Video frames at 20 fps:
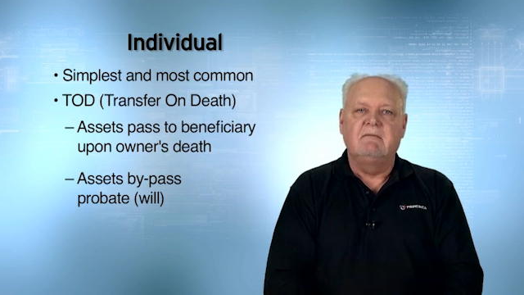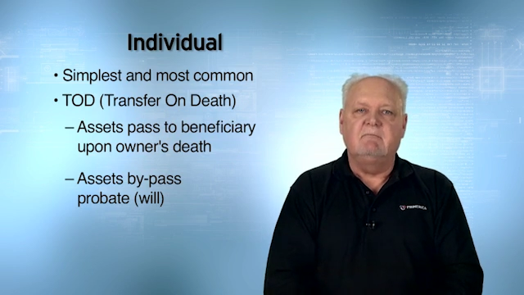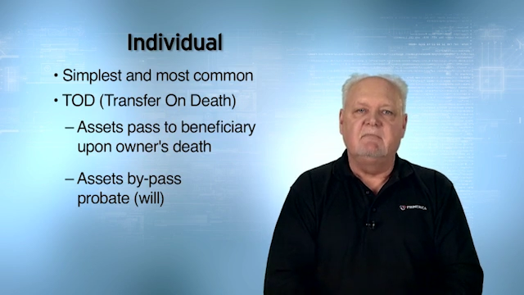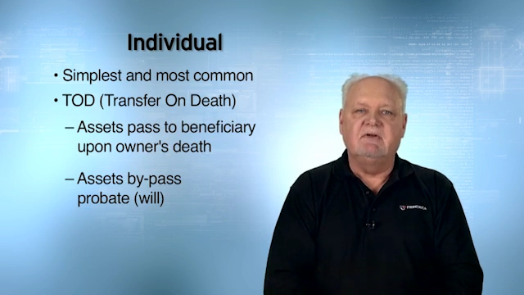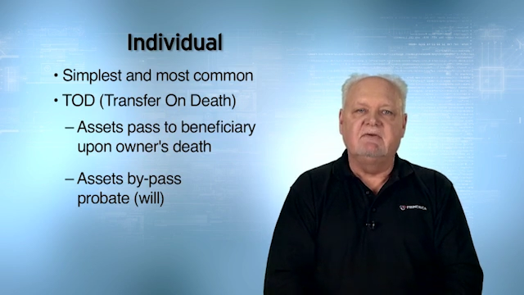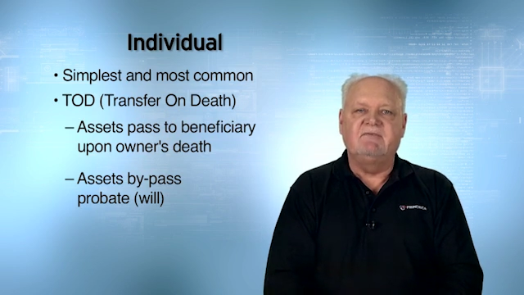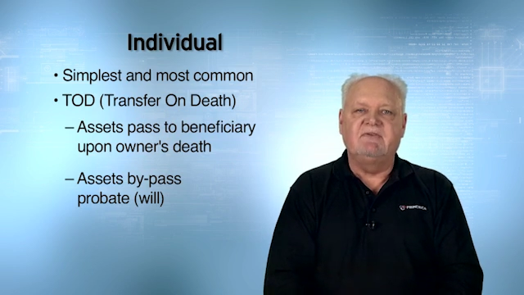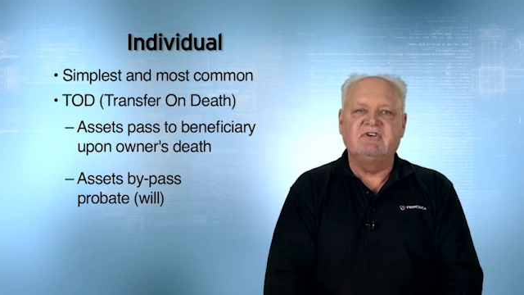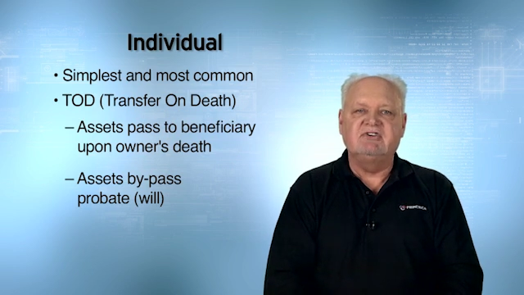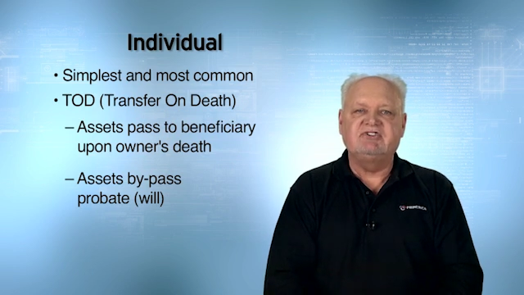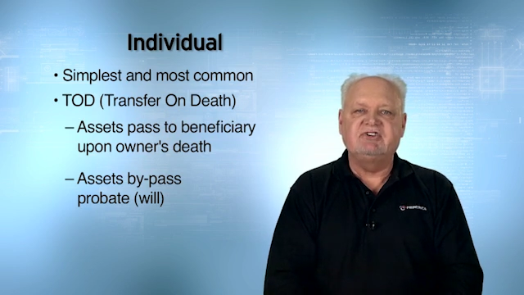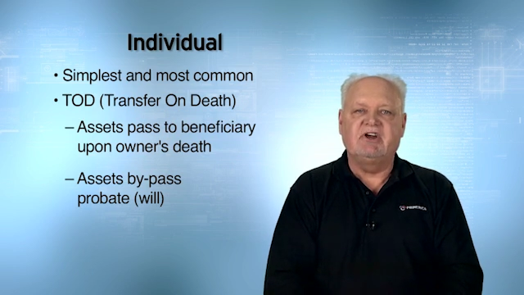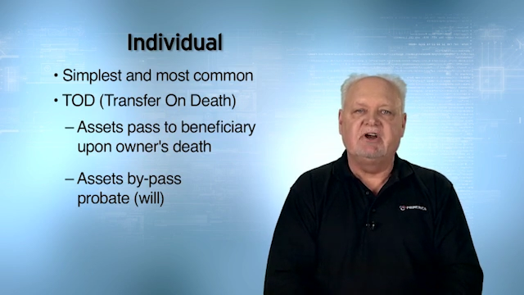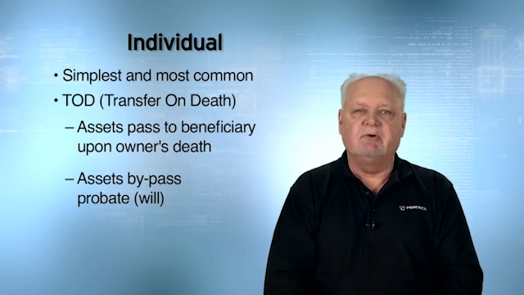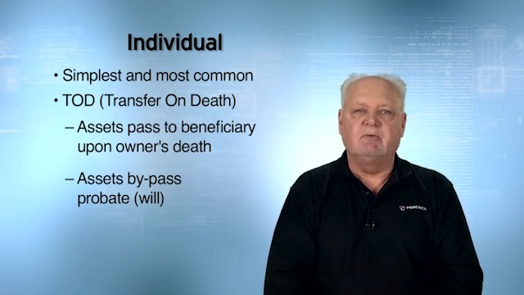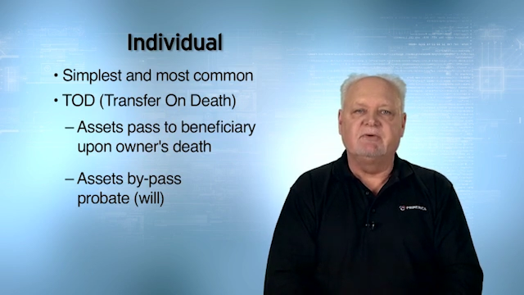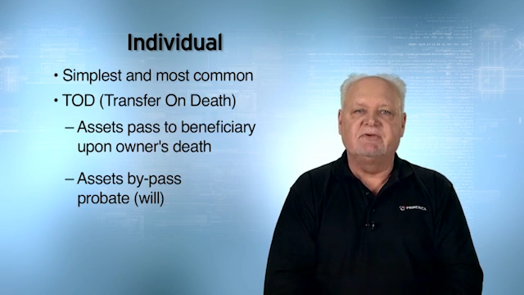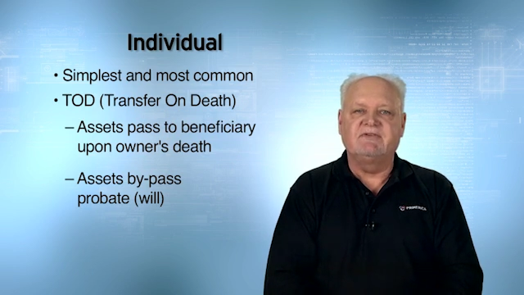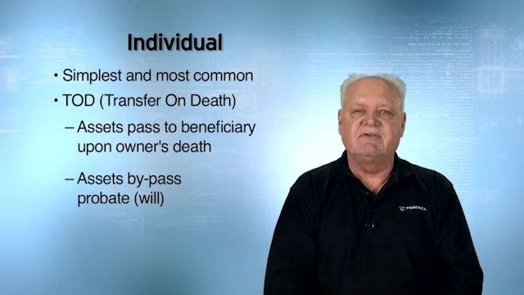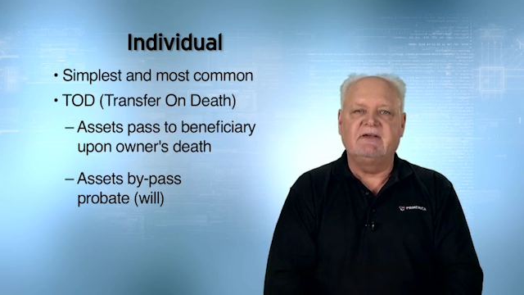
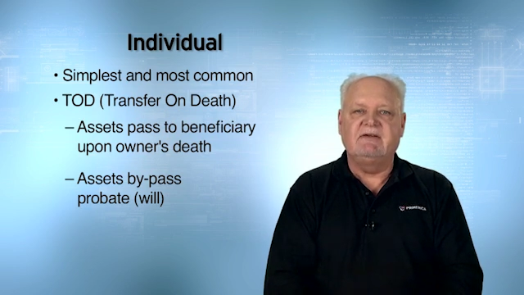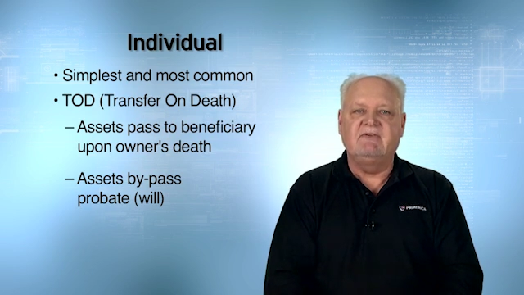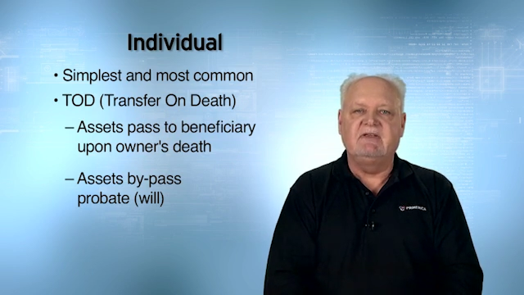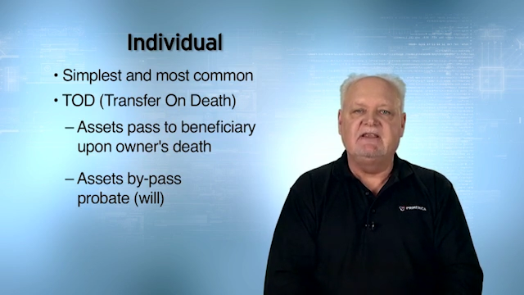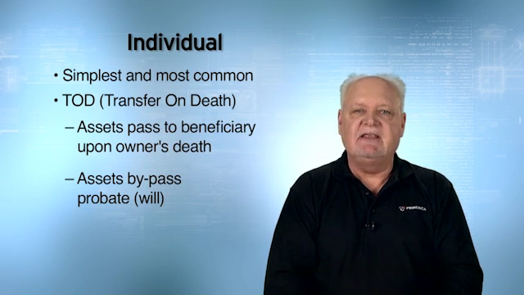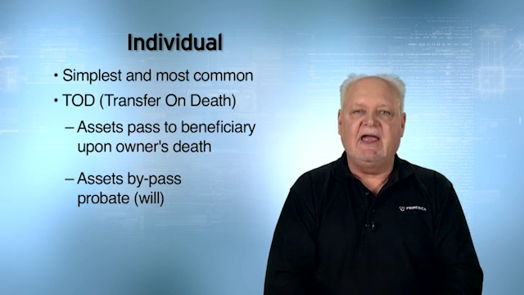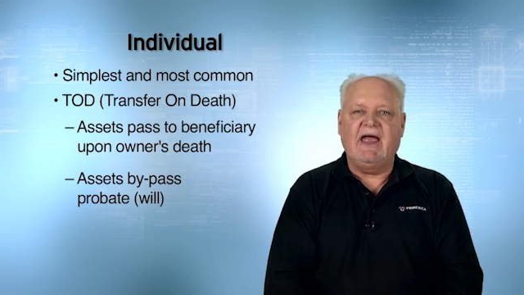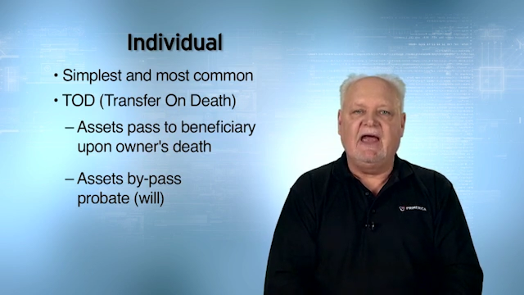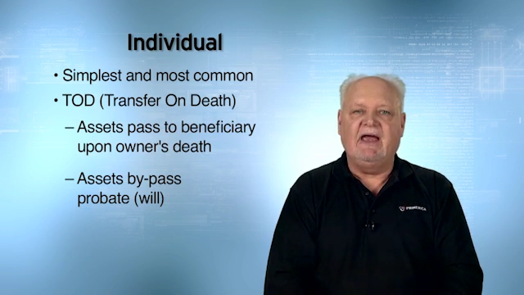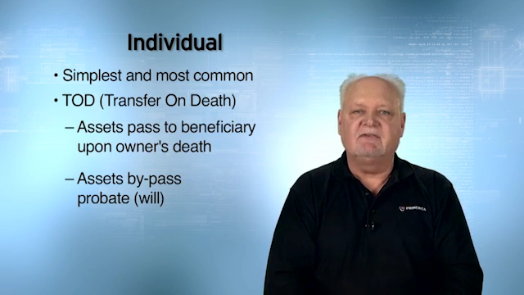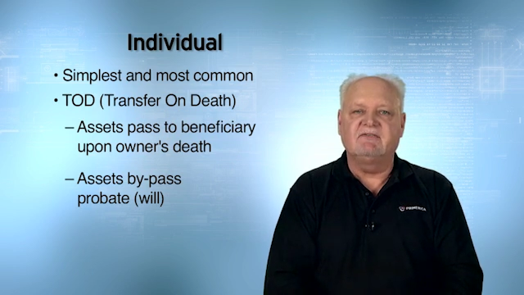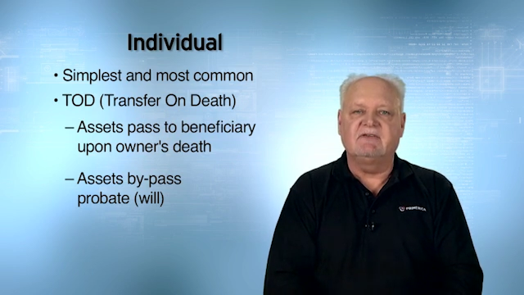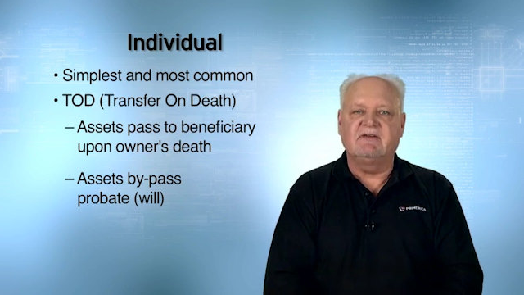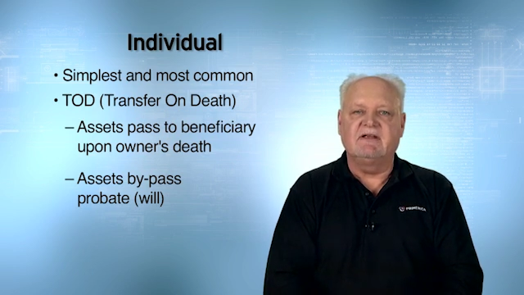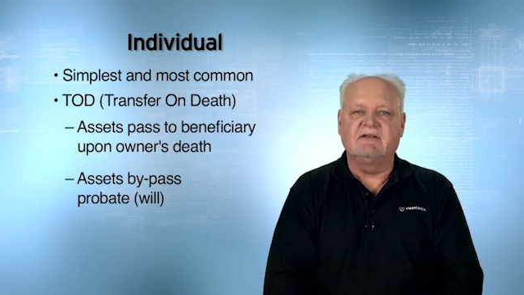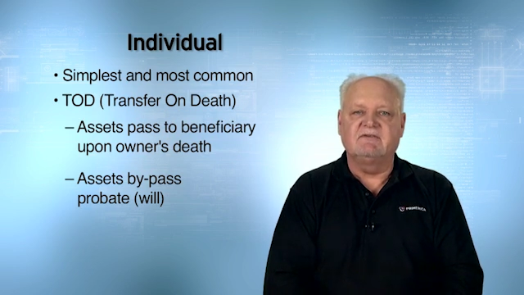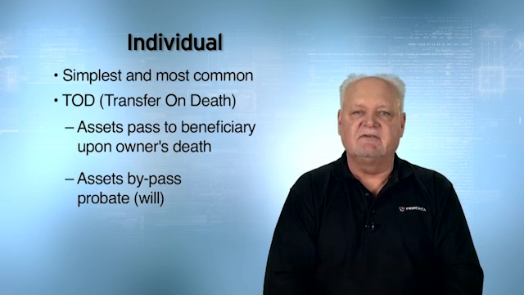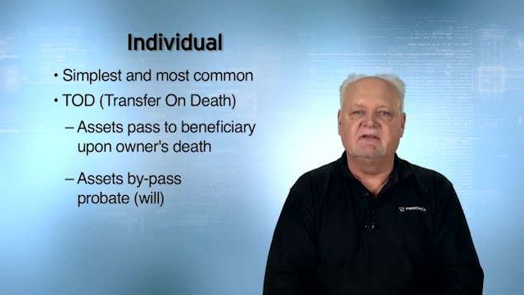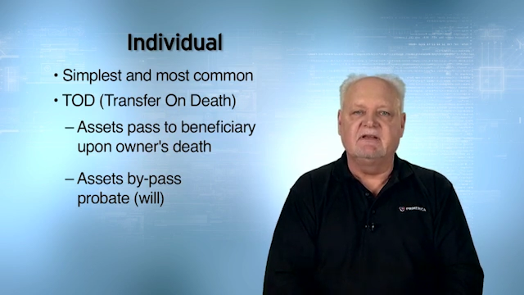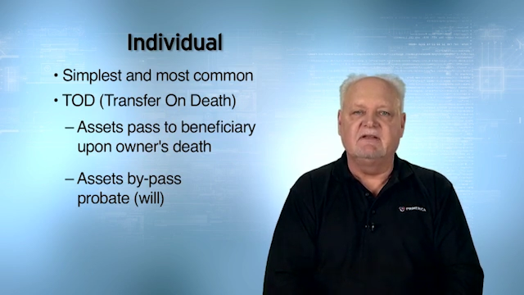beneficiary receiving the
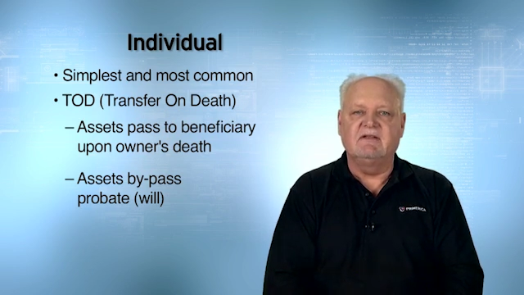assets